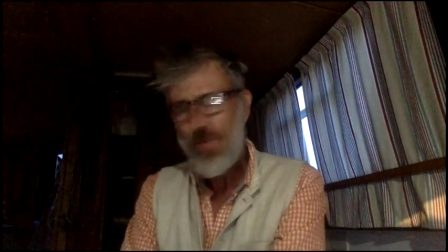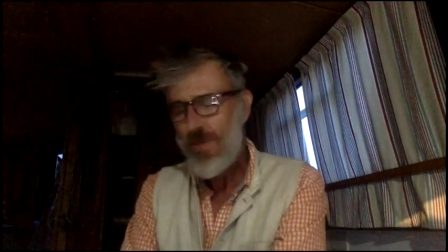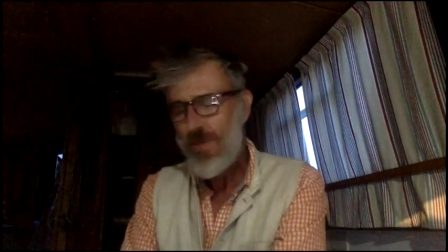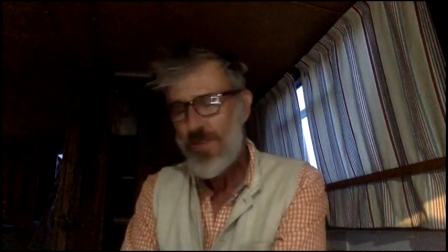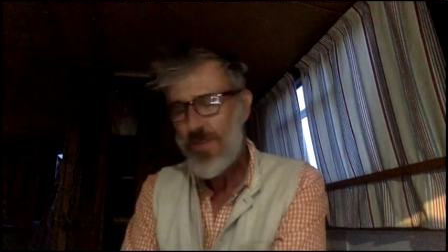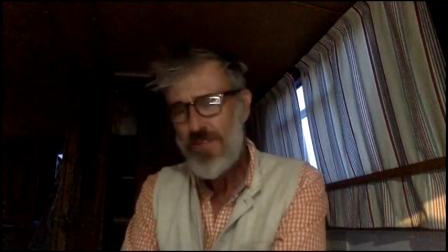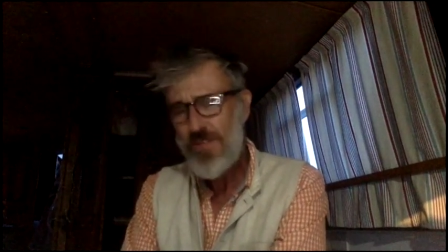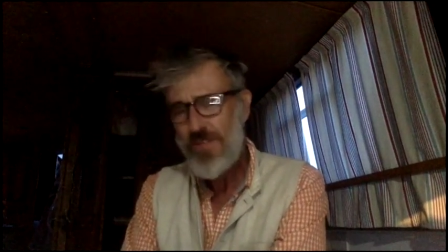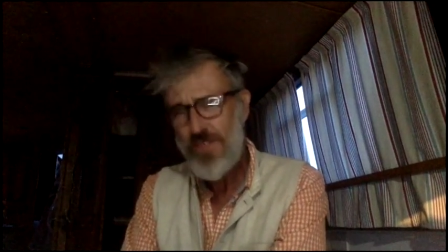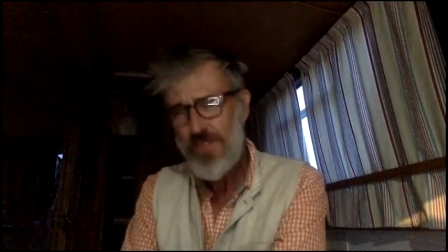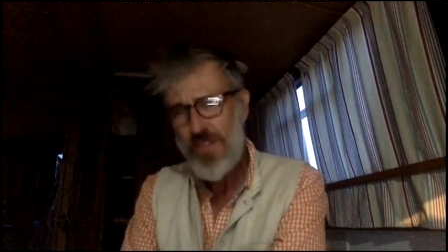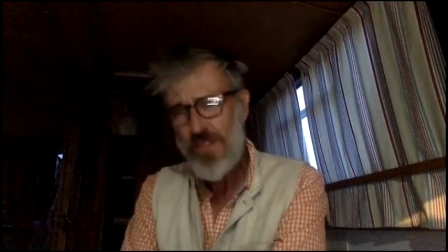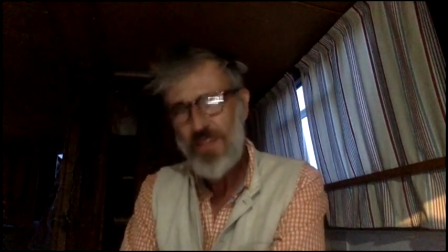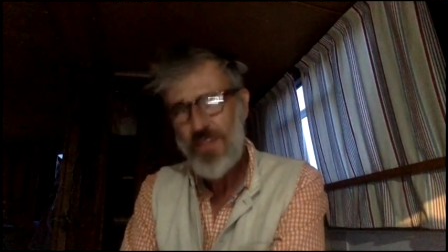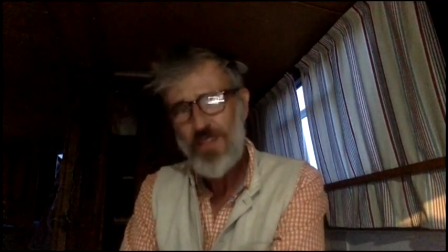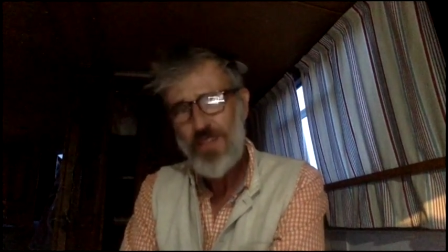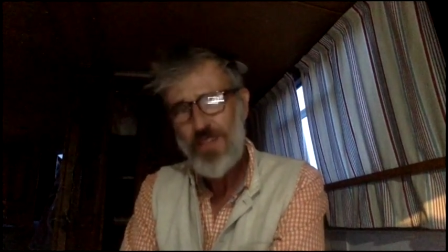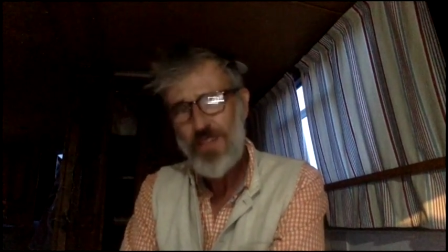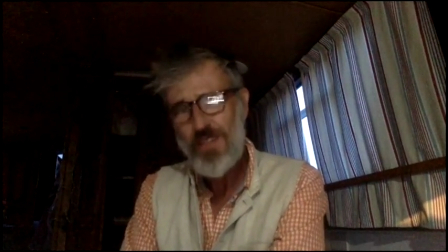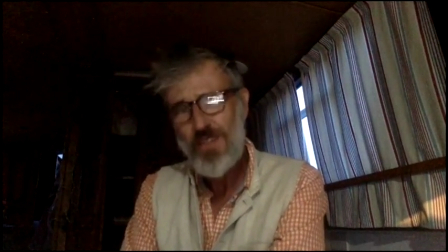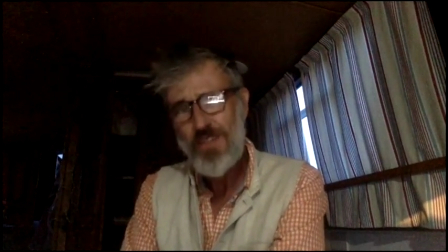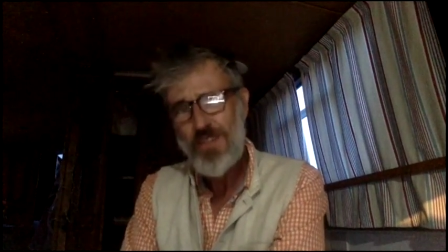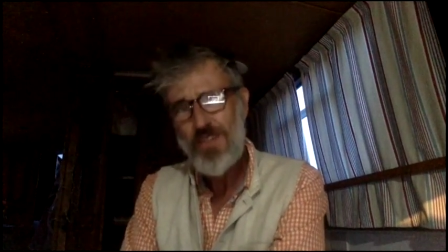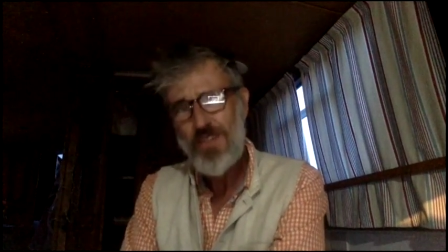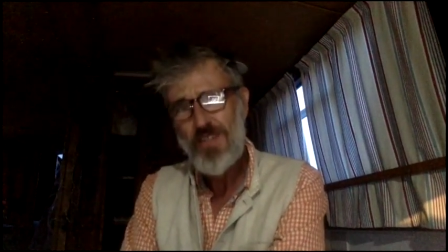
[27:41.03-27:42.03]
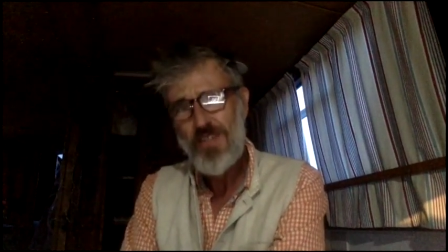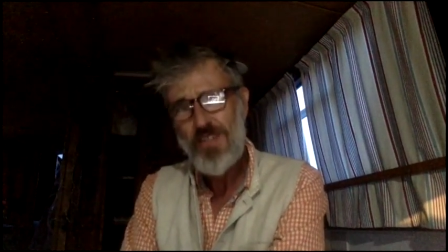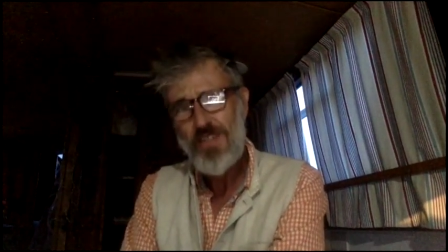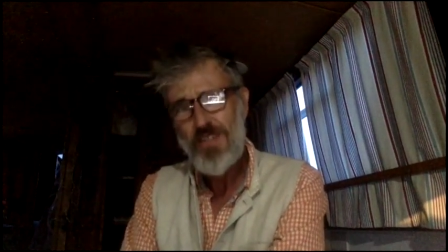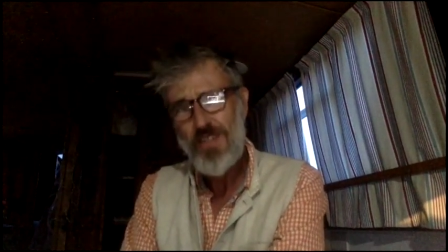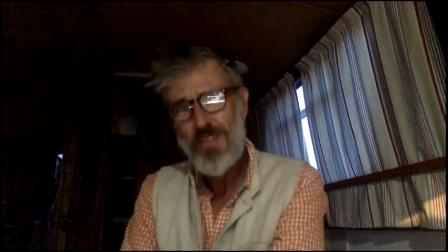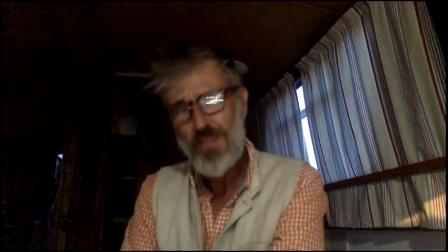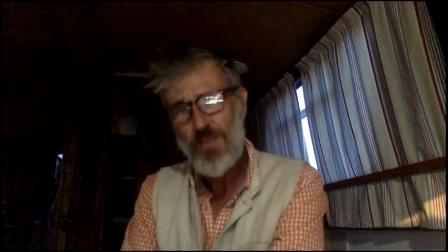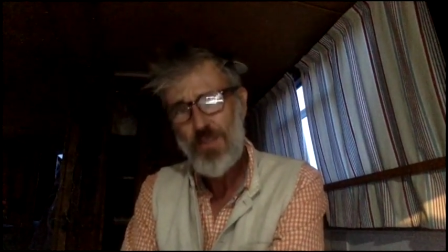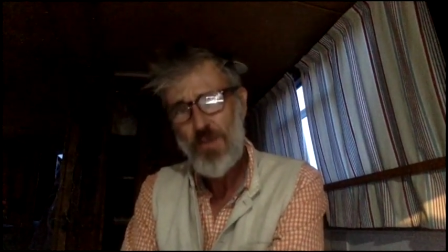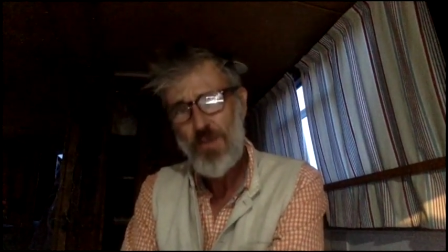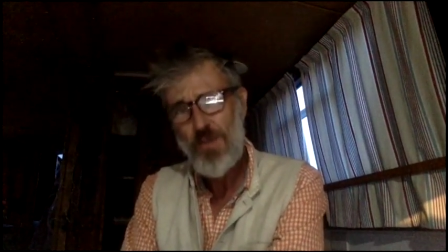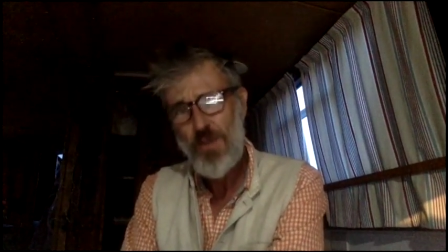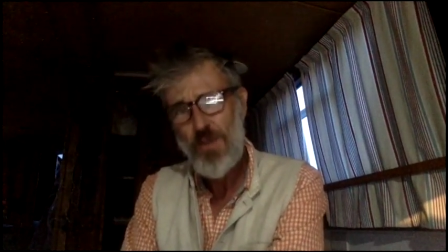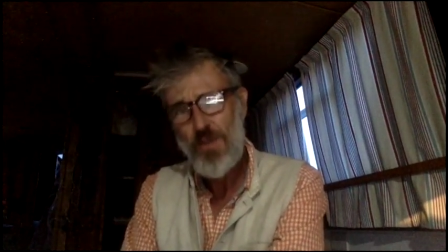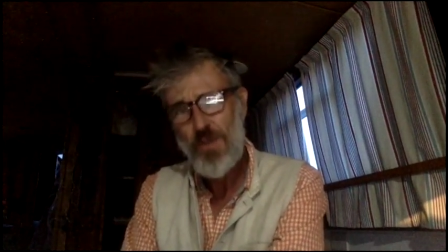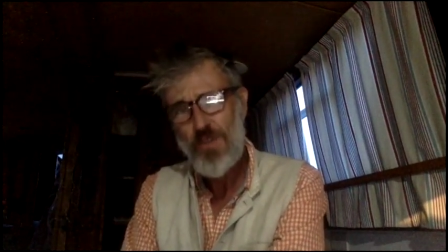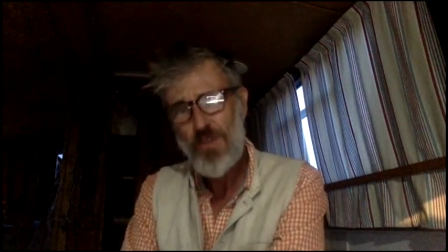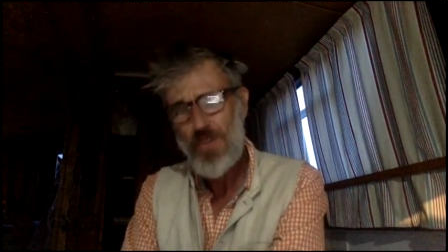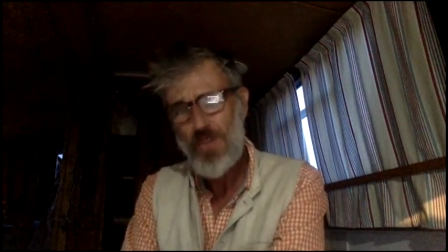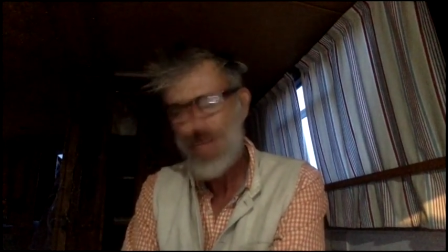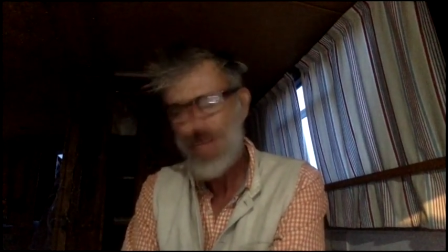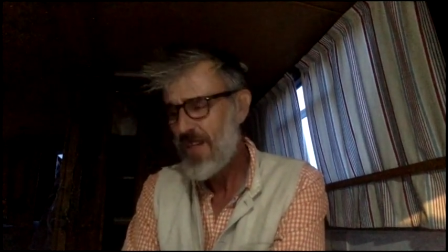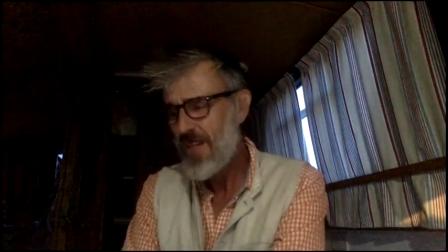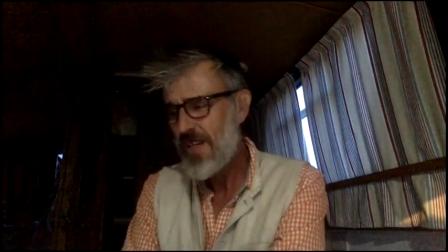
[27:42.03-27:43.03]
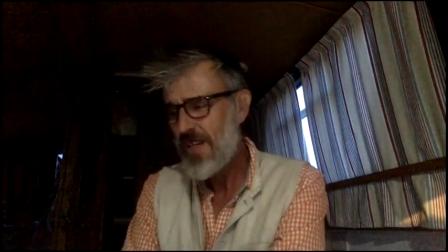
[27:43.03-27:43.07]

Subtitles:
the sightings and the seismology